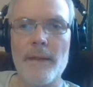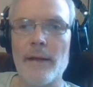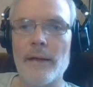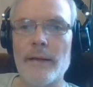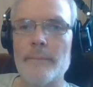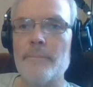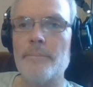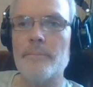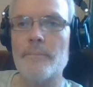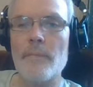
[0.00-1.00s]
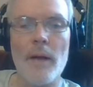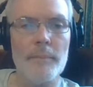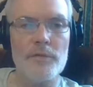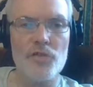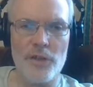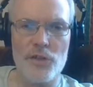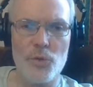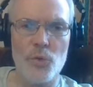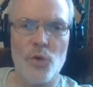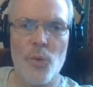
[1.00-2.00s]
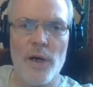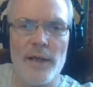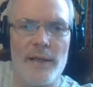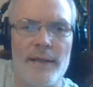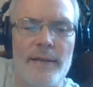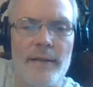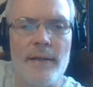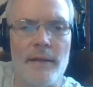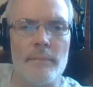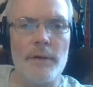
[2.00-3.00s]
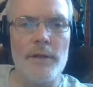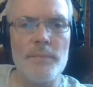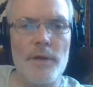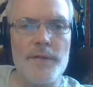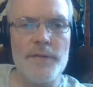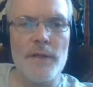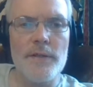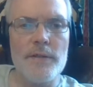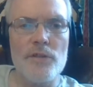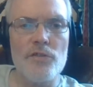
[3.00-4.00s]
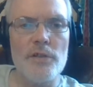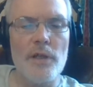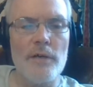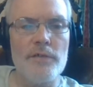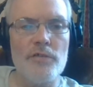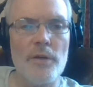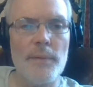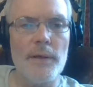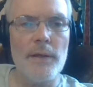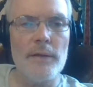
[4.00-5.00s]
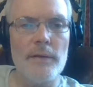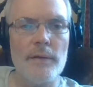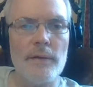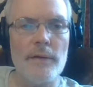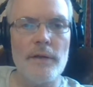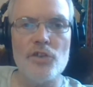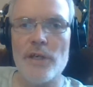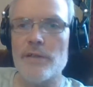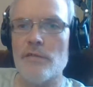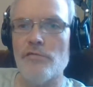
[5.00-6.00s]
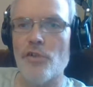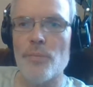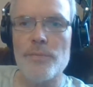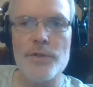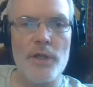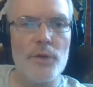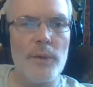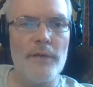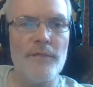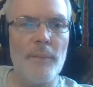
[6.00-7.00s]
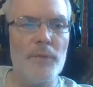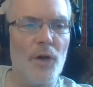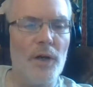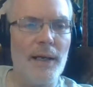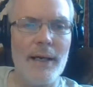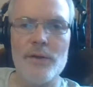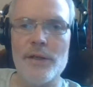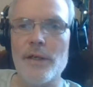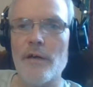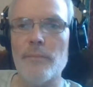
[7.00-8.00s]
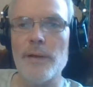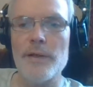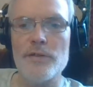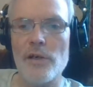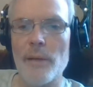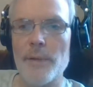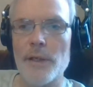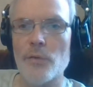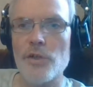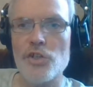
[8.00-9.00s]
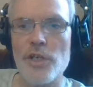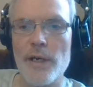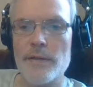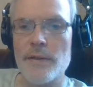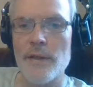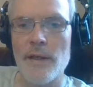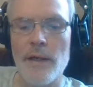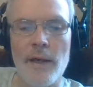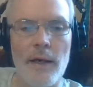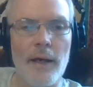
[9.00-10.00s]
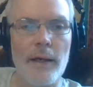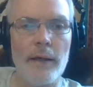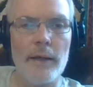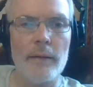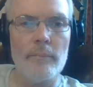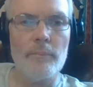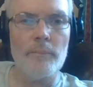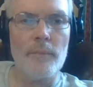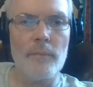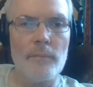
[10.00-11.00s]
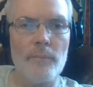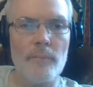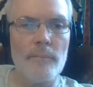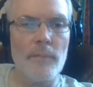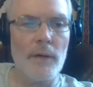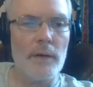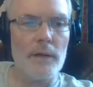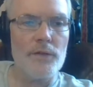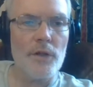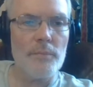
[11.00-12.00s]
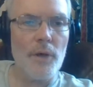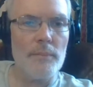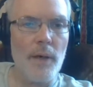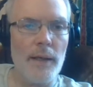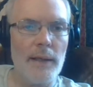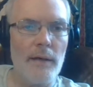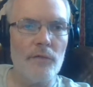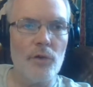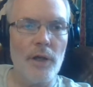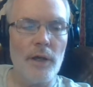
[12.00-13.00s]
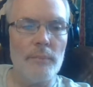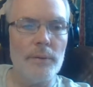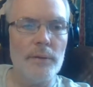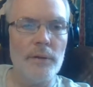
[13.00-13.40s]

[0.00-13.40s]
I'm trying to talk quietly because my son is live streaming in the adjacent room. So, if I'm not loud enough, please do let me know in the chat, um, and I'll turn my mic level up.